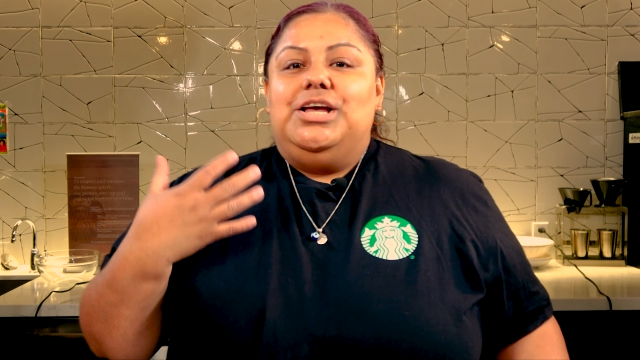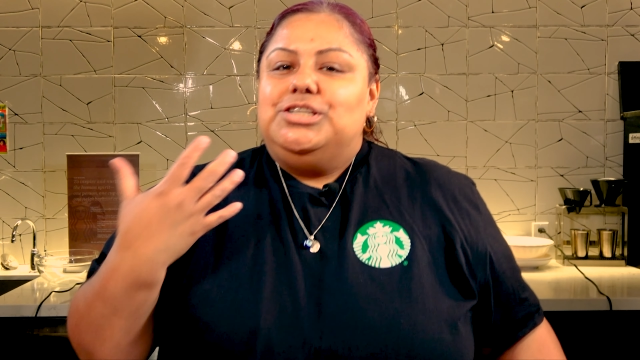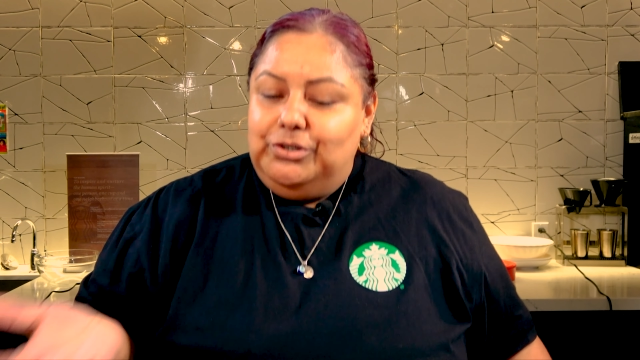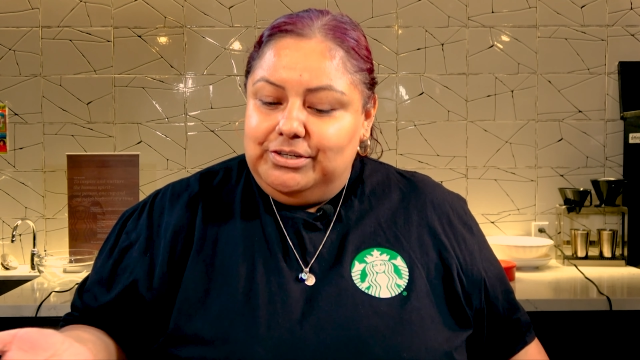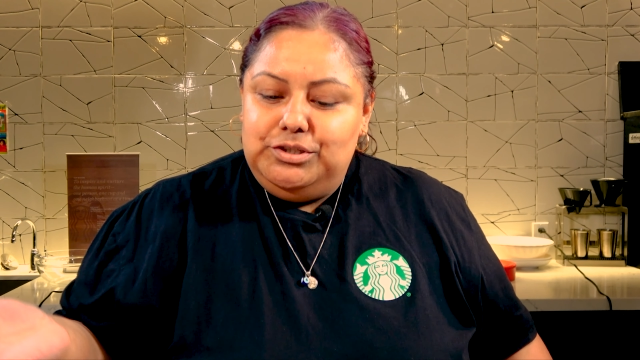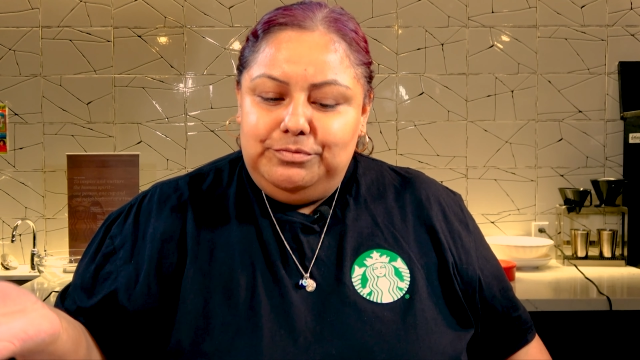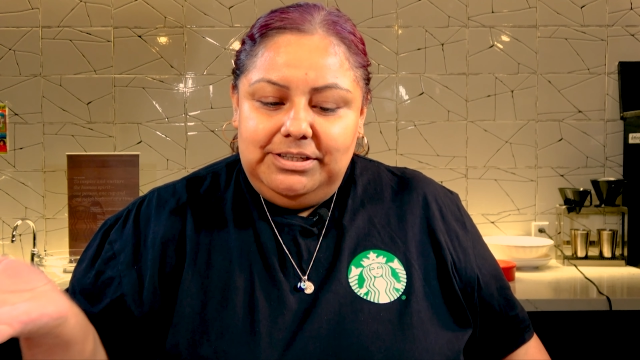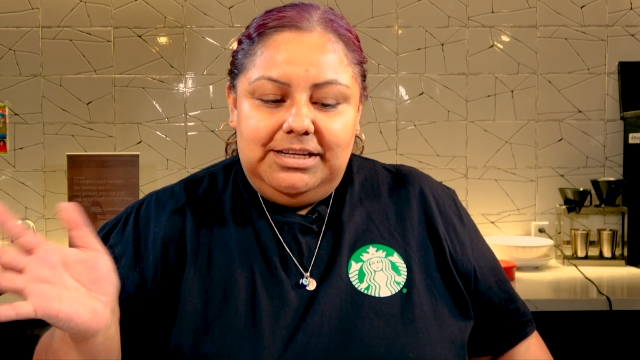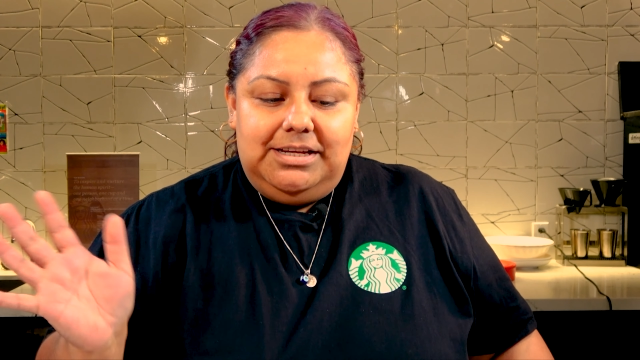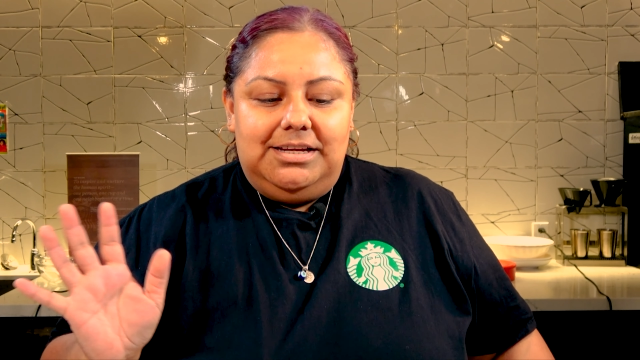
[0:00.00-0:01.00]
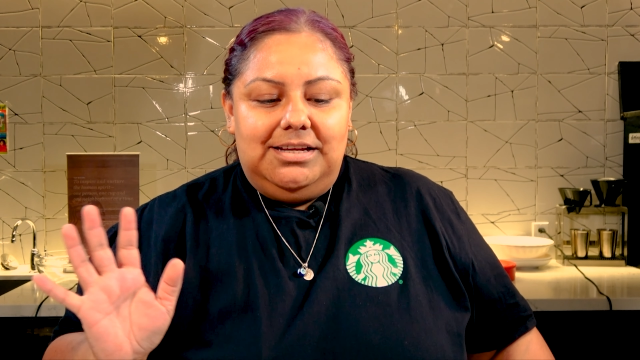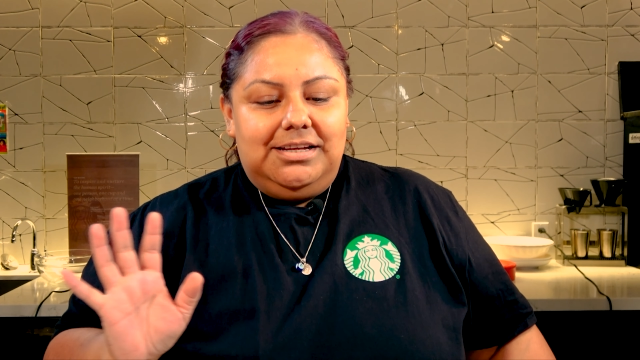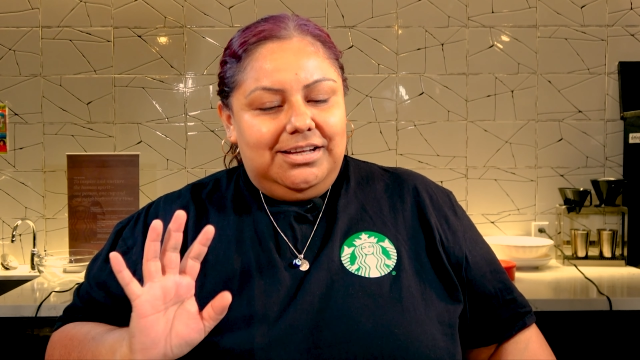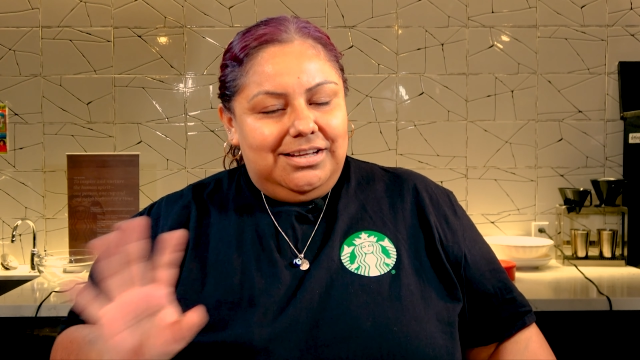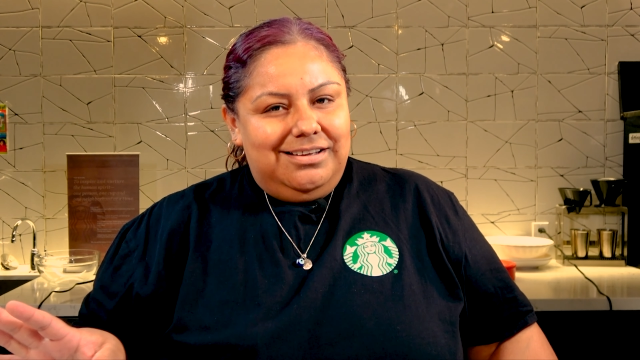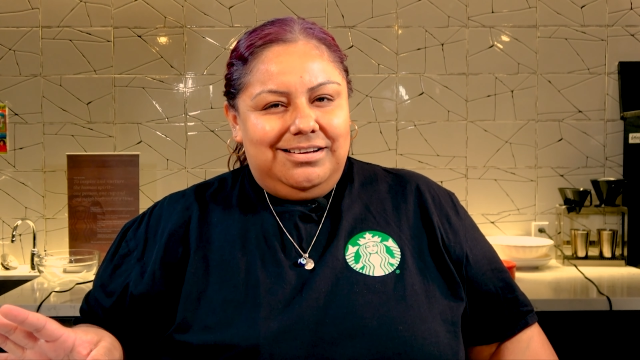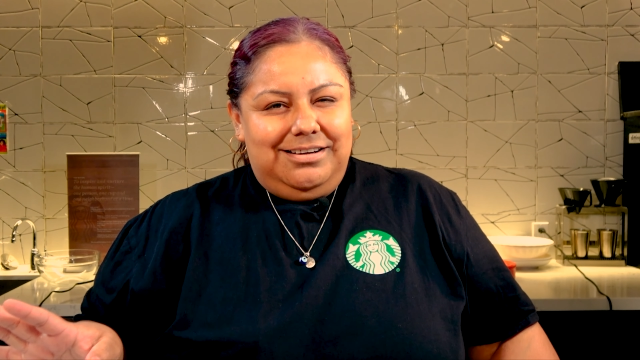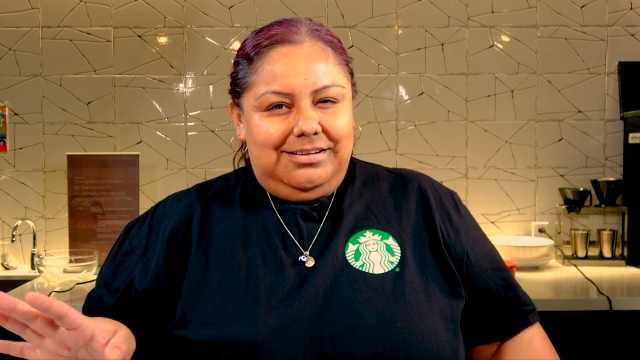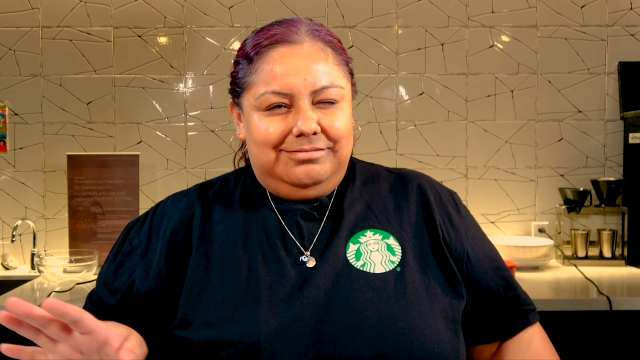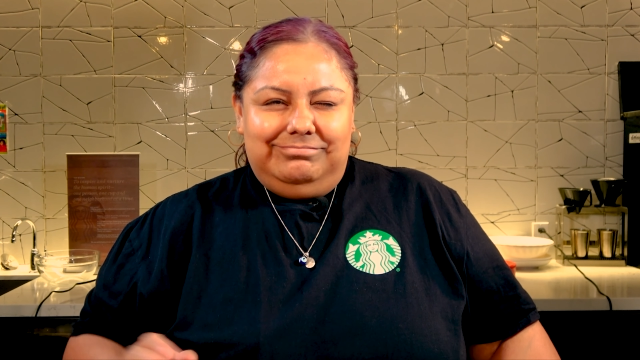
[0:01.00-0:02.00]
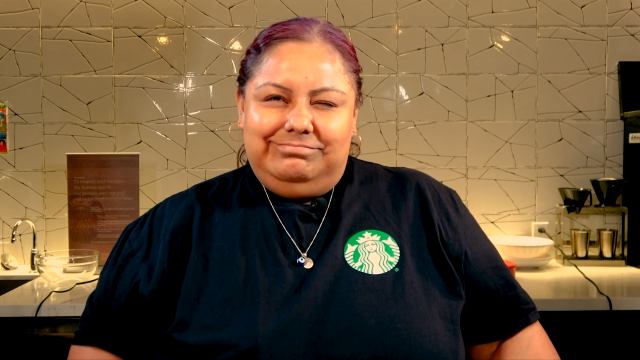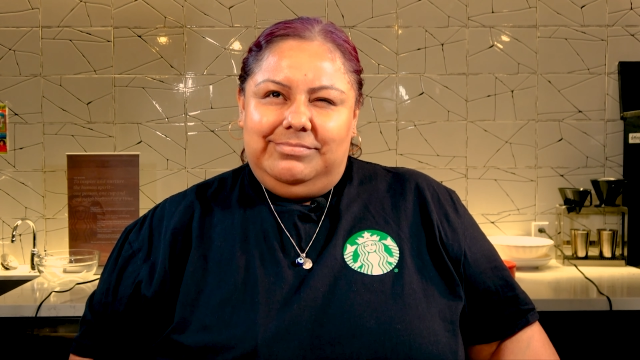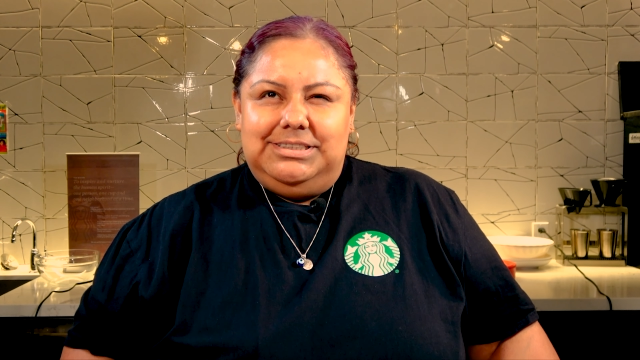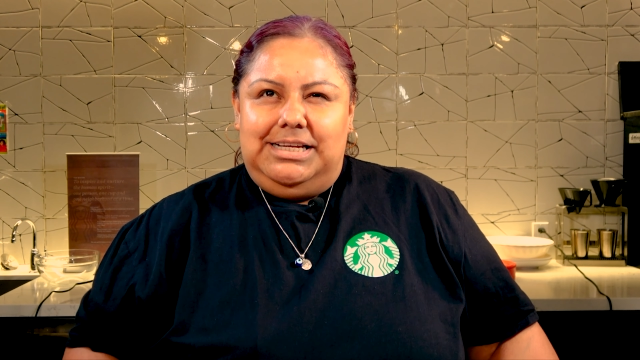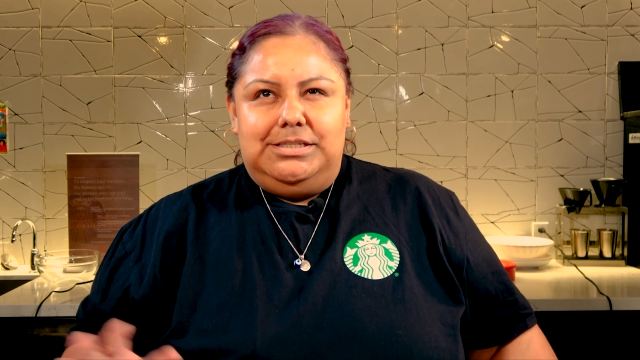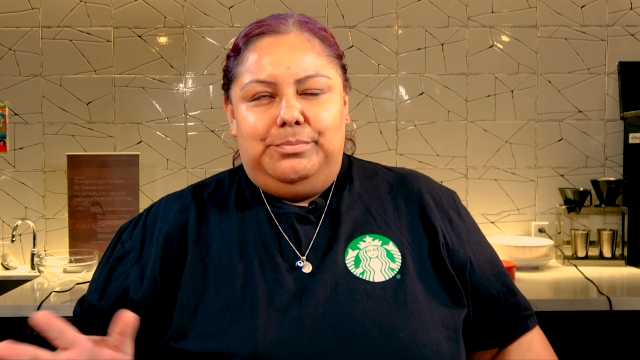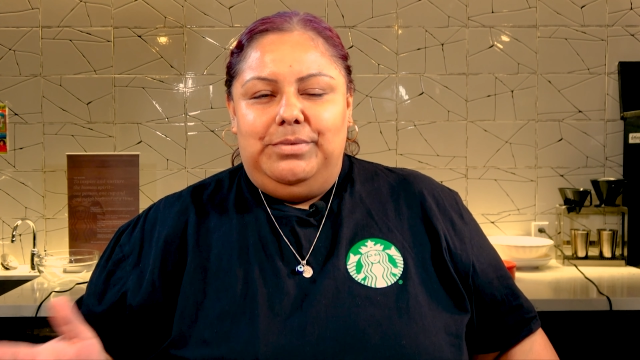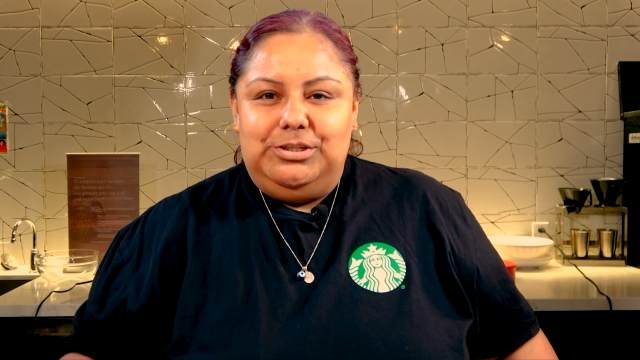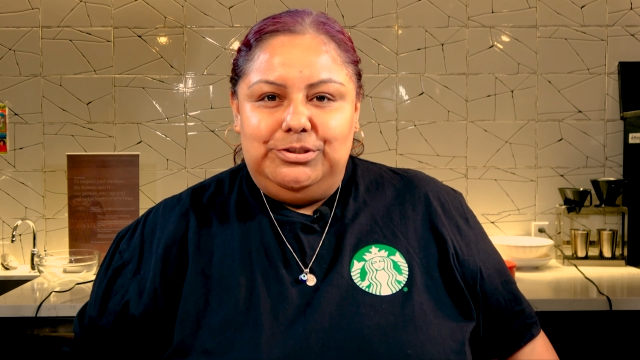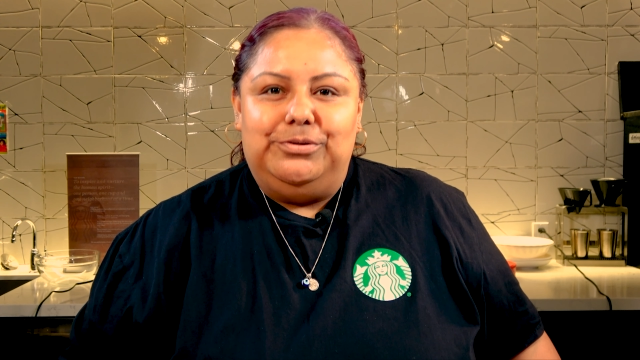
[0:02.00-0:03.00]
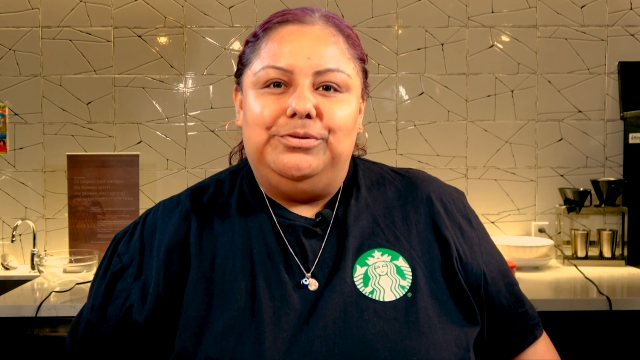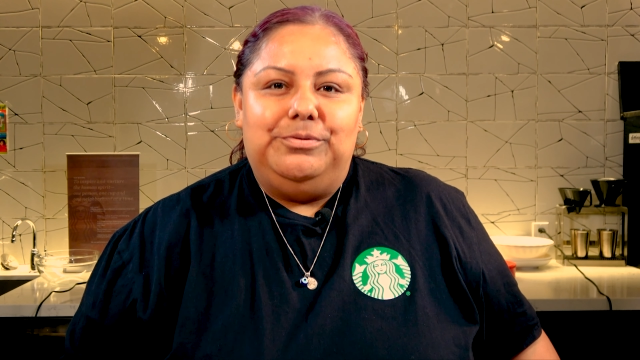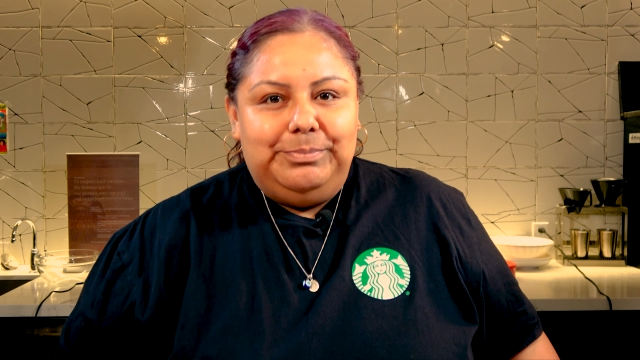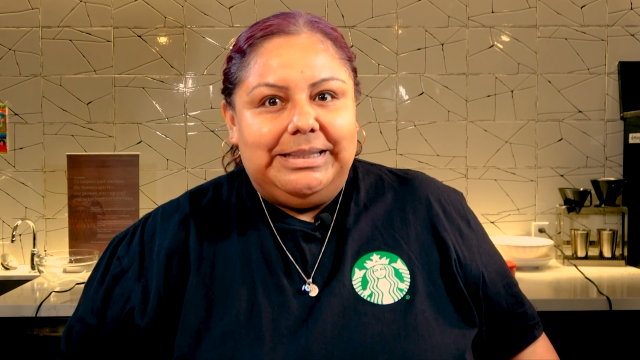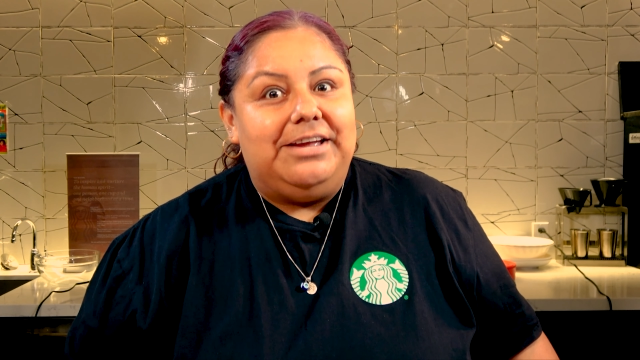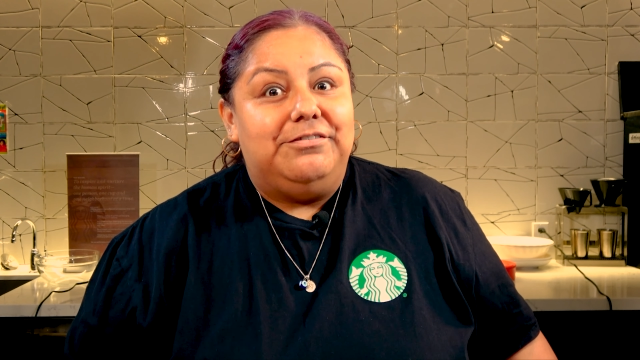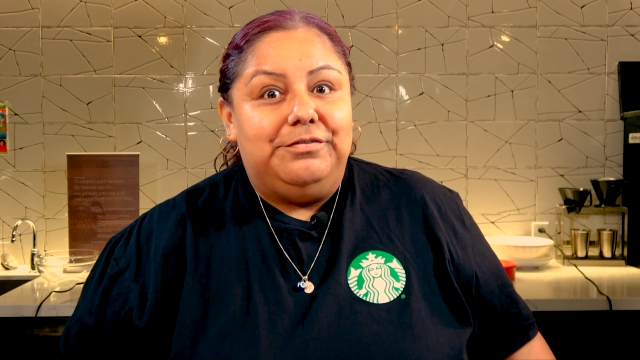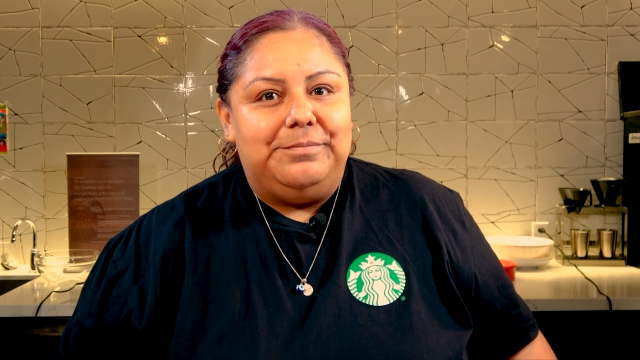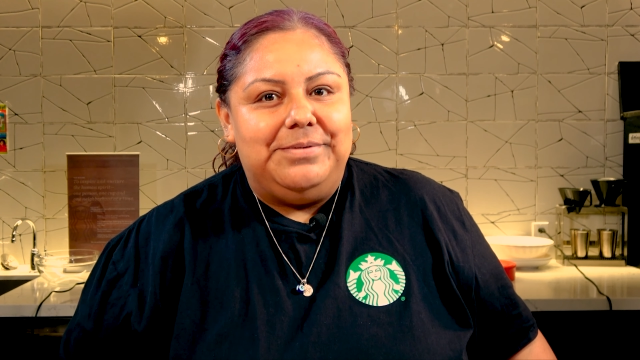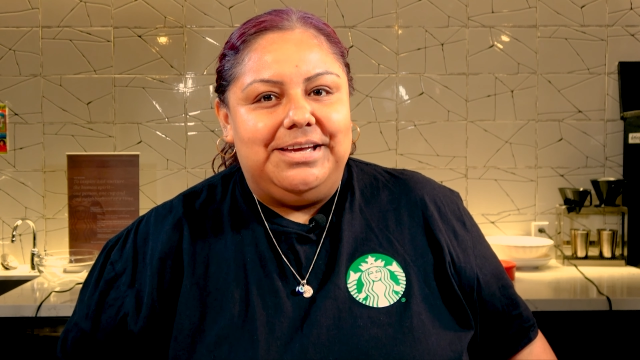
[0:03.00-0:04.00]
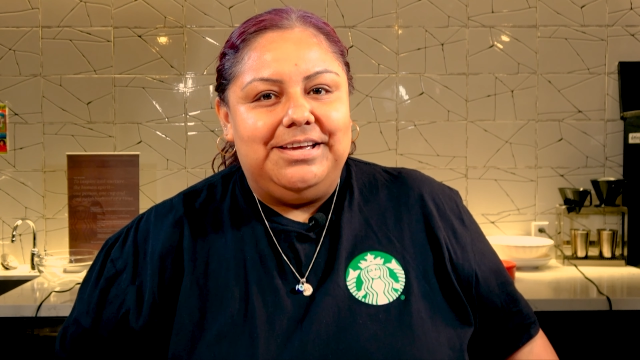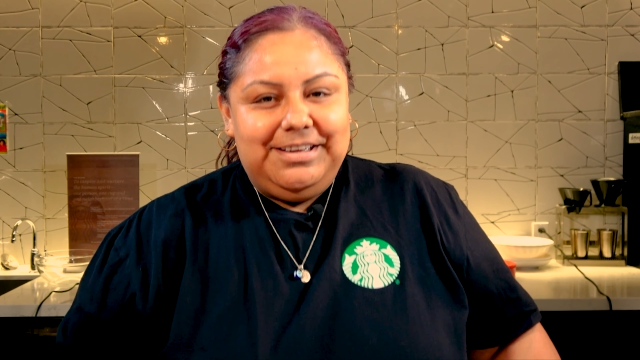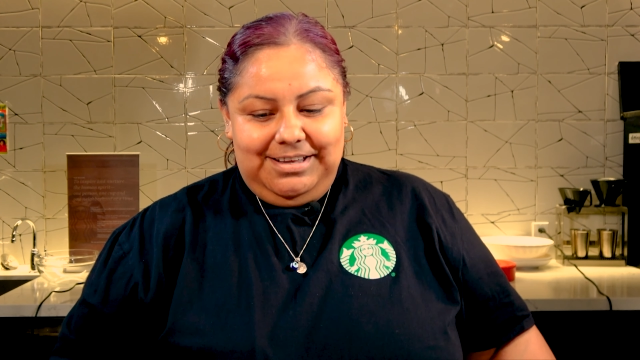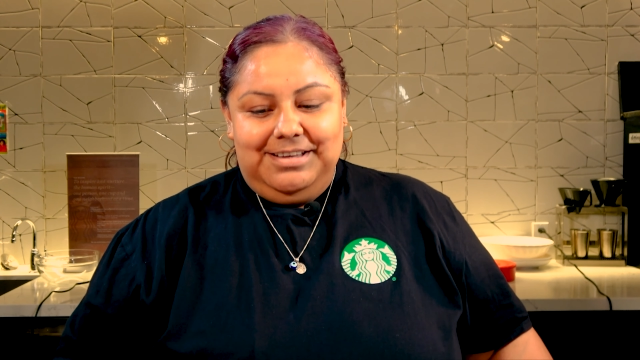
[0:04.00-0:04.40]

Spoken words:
So it's really a sentimental plate for me,